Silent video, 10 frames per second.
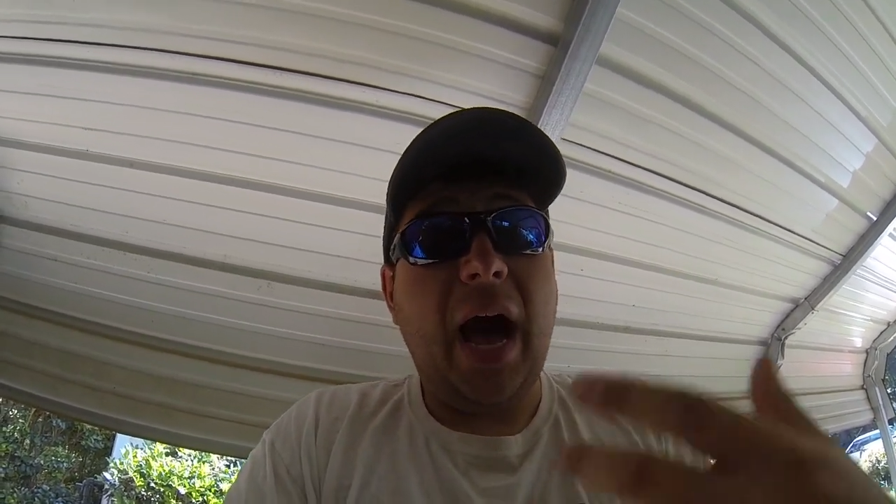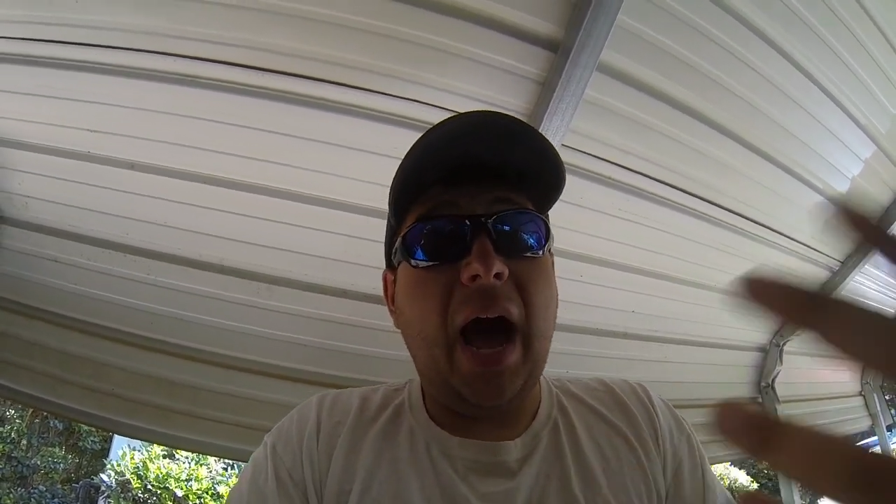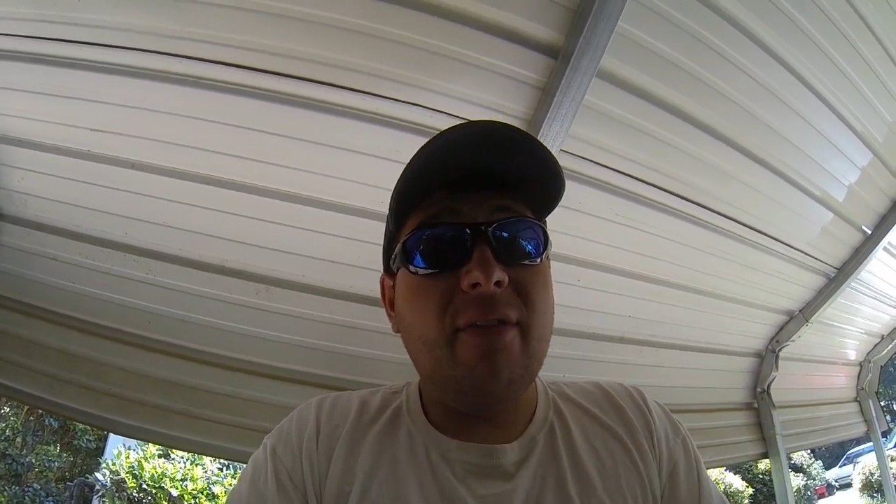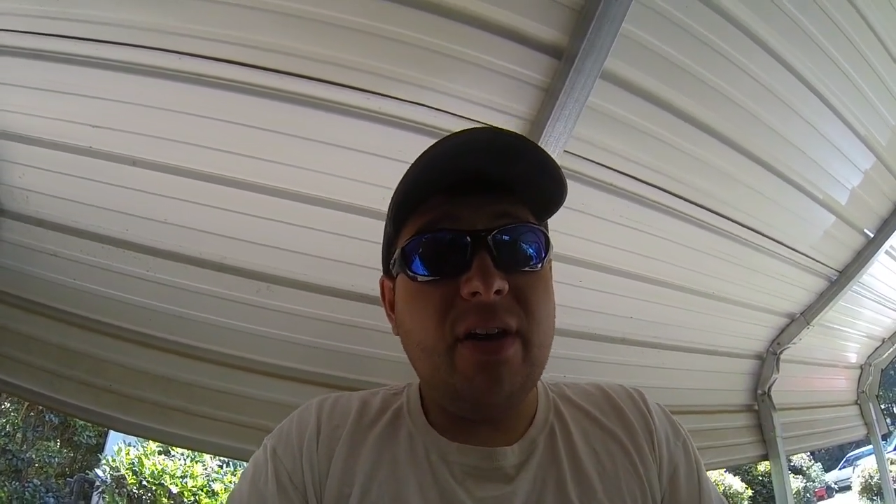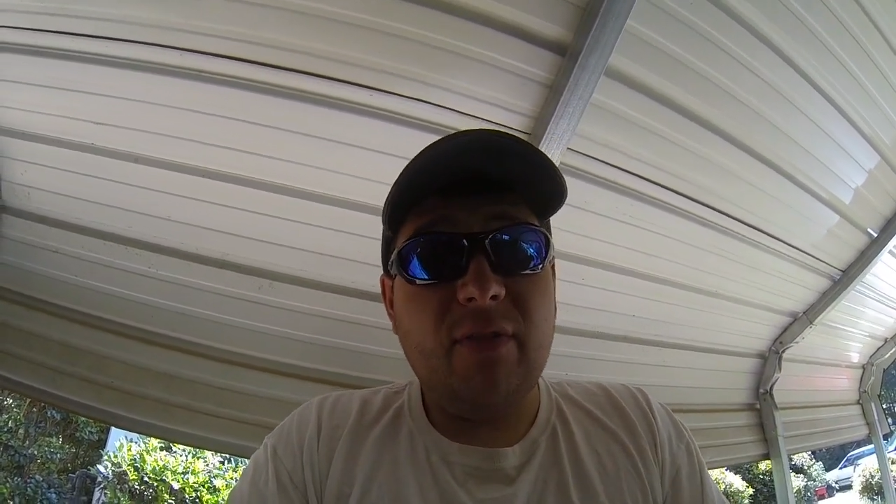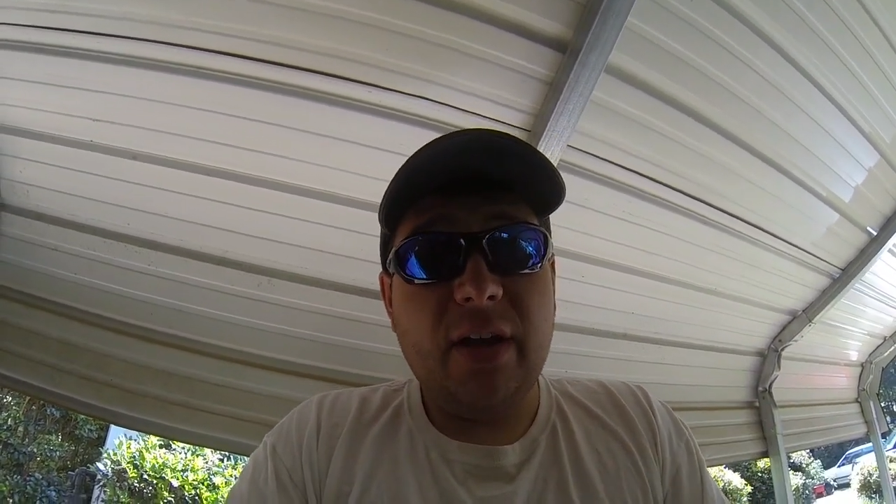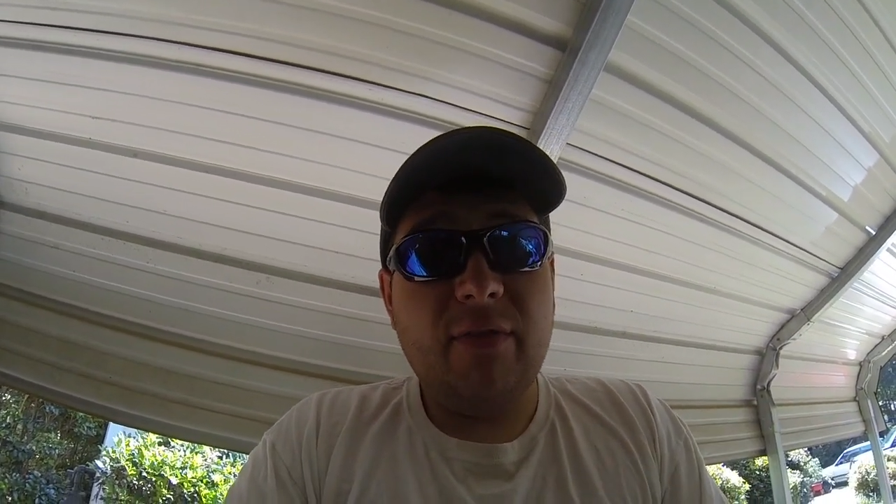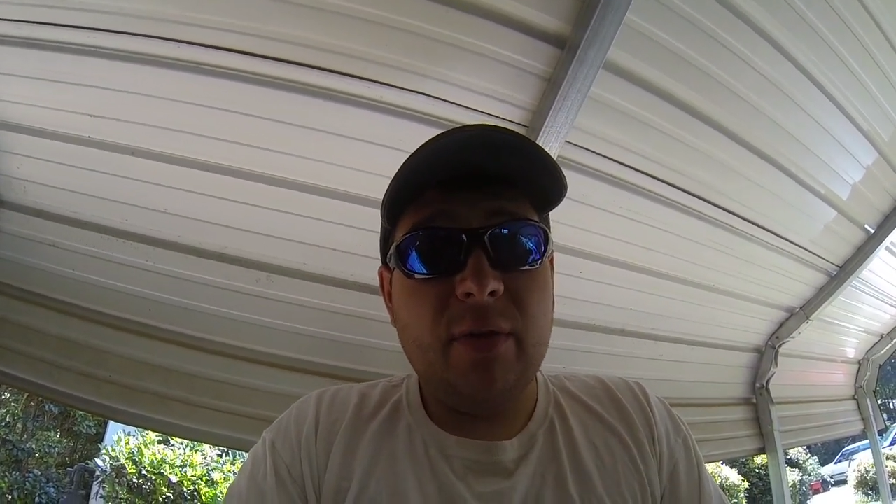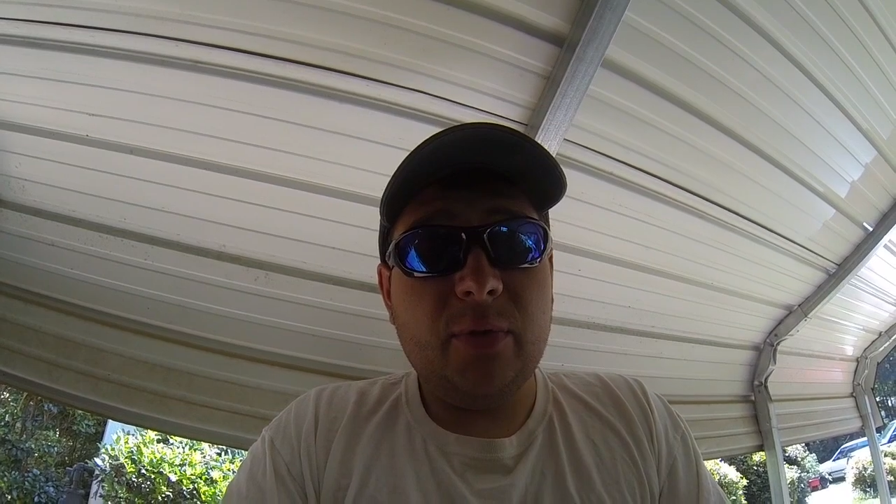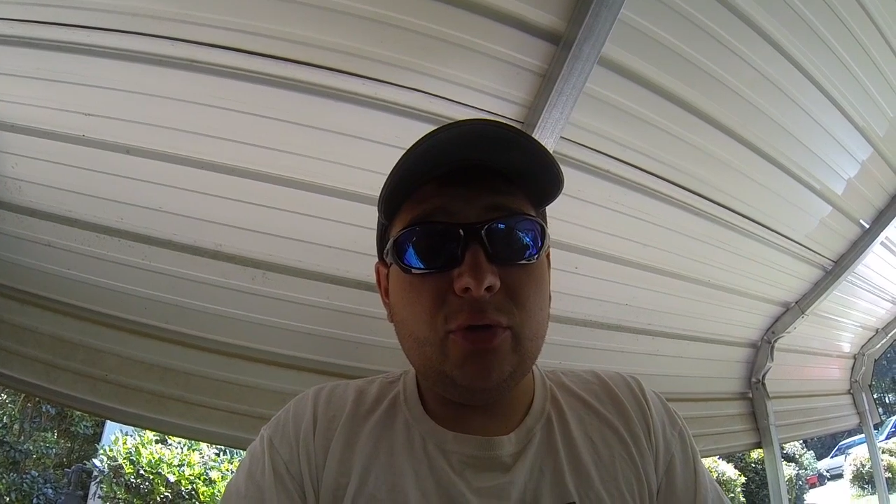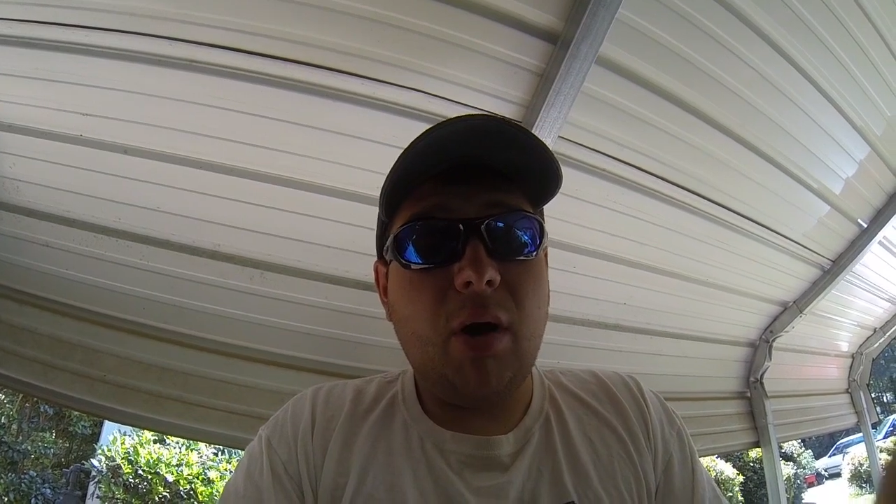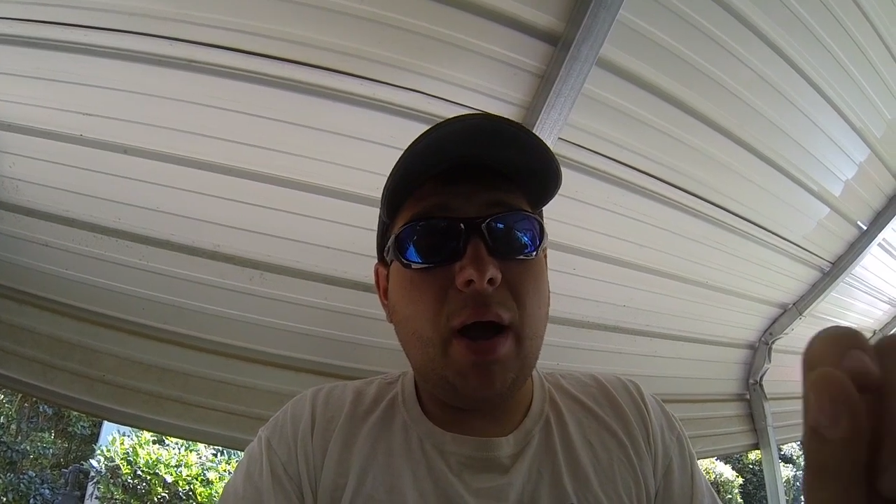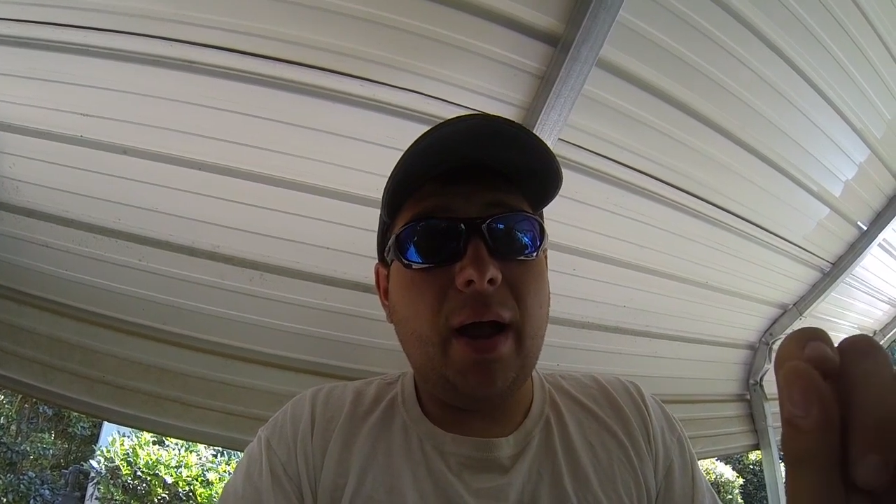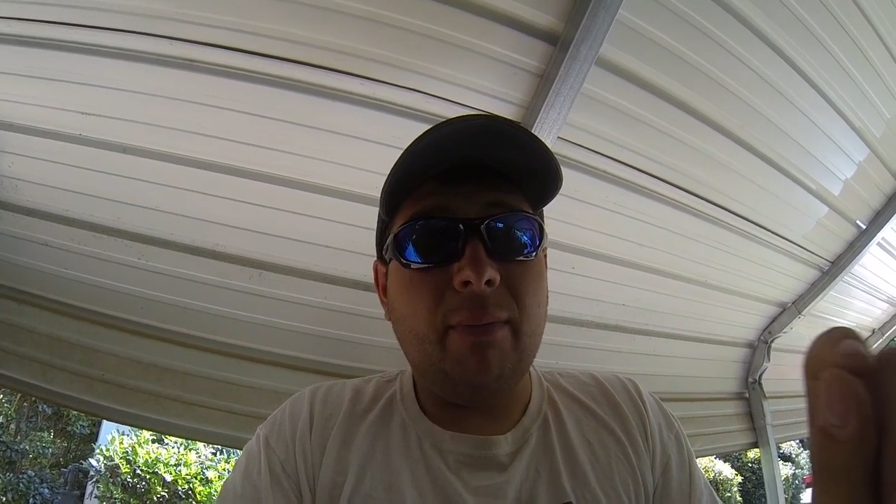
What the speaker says: I've never given them a try.